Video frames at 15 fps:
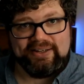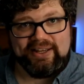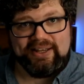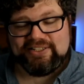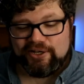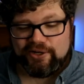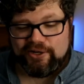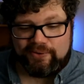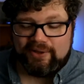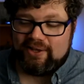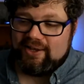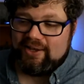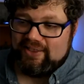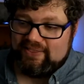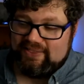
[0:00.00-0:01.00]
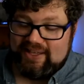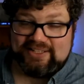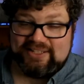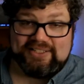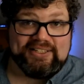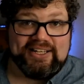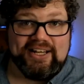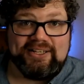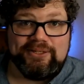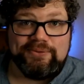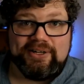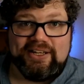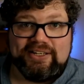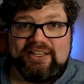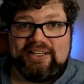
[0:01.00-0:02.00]
And so that's exactly
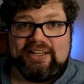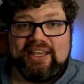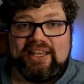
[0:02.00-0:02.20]
what I did.